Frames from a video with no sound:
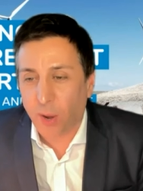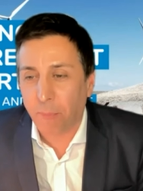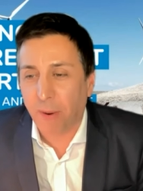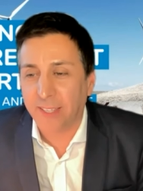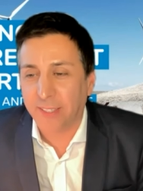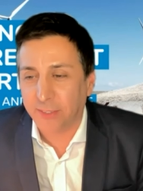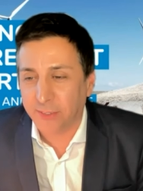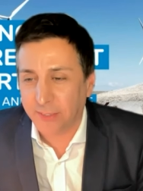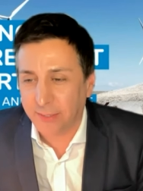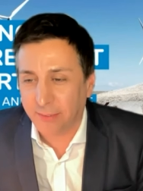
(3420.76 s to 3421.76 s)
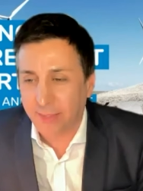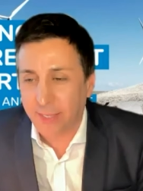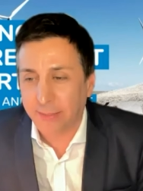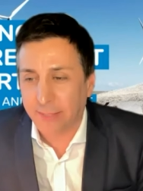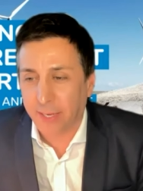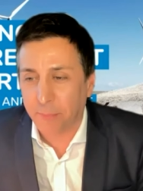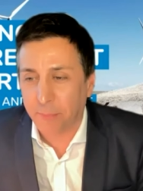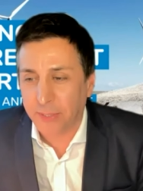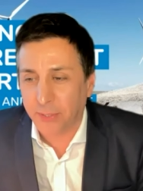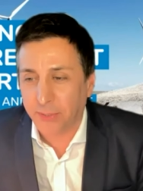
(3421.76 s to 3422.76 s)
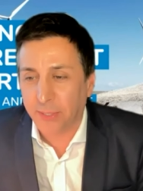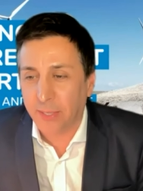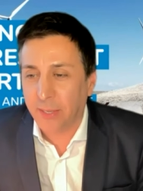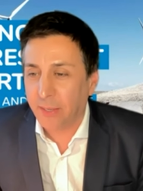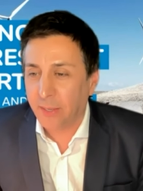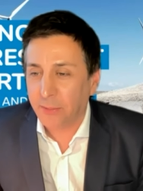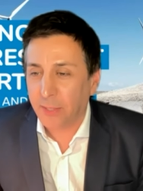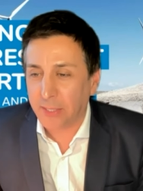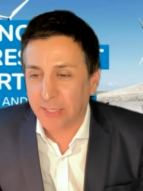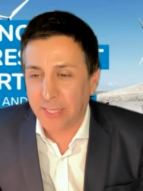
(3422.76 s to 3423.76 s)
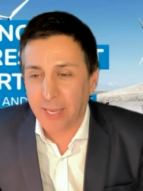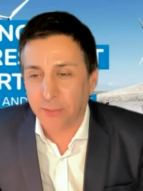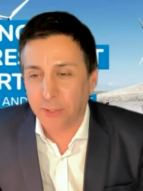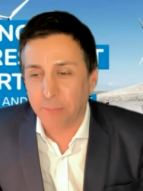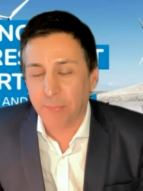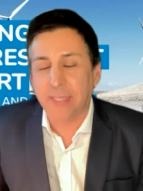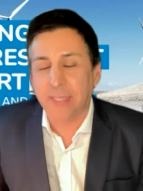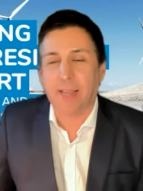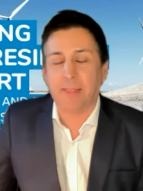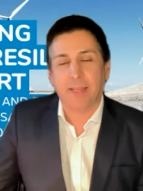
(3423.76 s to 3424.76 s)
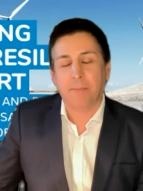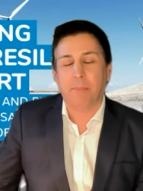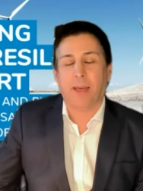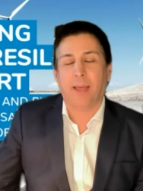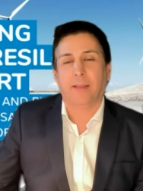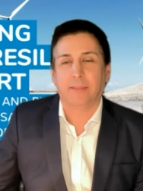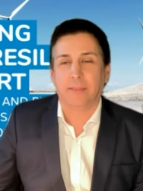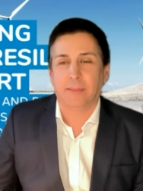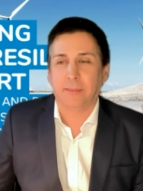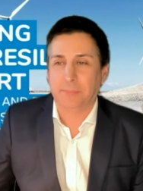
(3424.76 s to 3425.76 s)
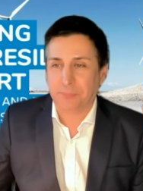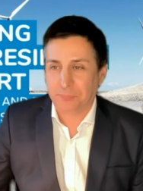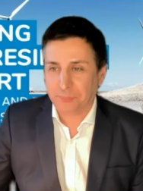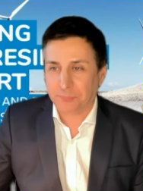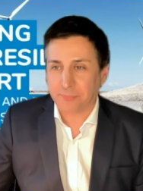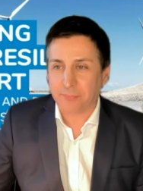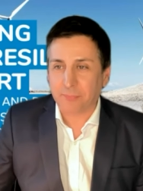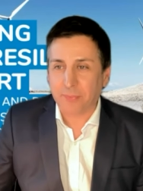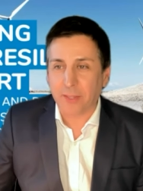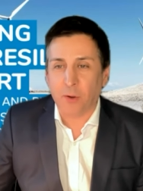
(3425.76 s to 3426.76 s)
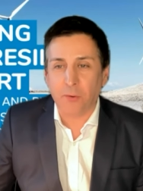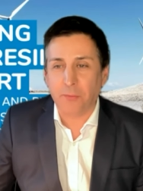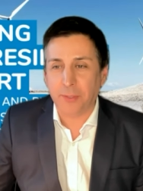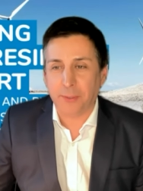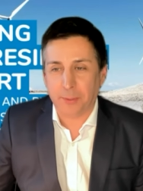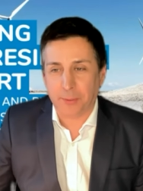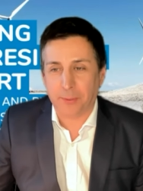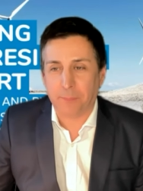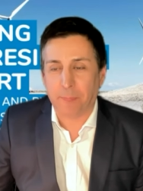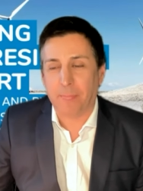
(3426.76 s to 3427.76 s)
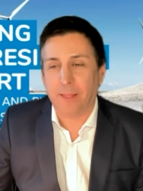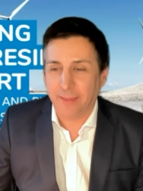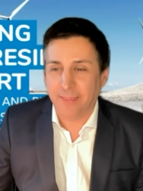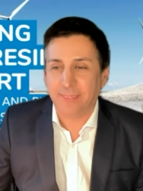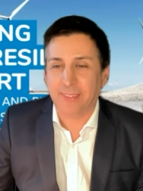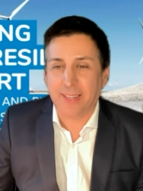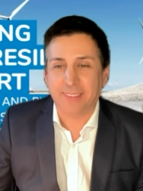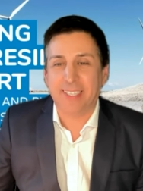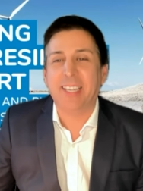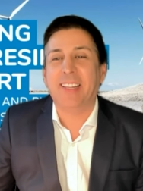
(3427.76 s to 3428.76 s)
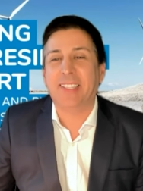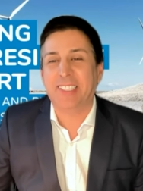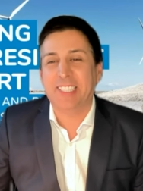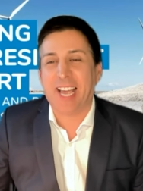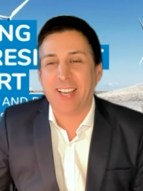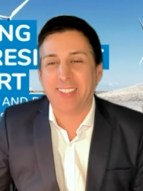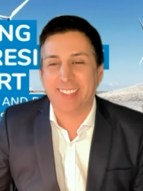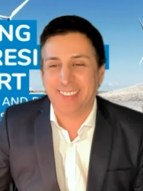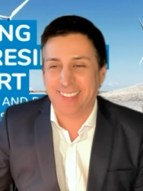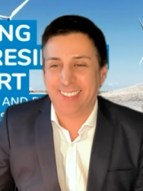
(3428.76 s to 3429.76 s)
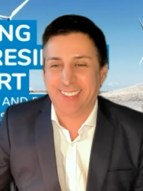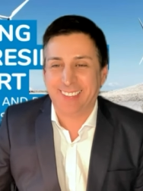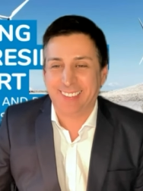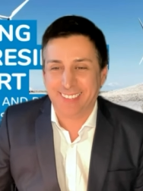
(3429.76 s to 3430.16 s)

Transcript: What are practical things that can be done at scale to mitigate the impacts of you know, so that's a that's a challenge, isn't it?